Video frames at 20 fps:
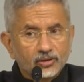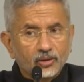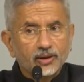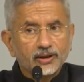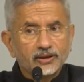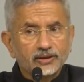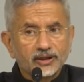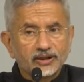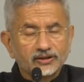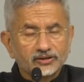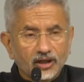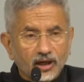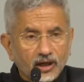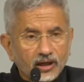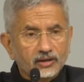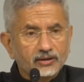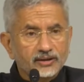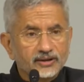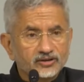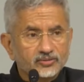we saw
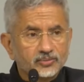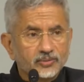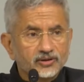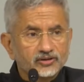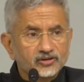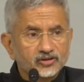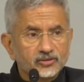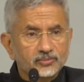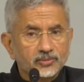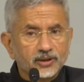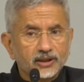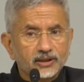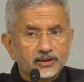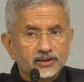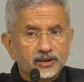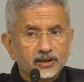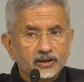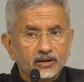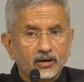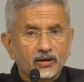it as our
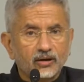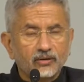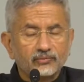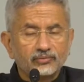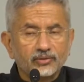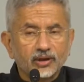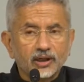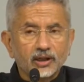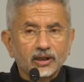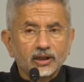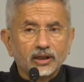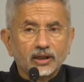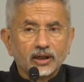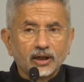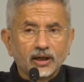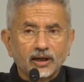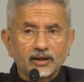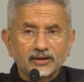responsibility of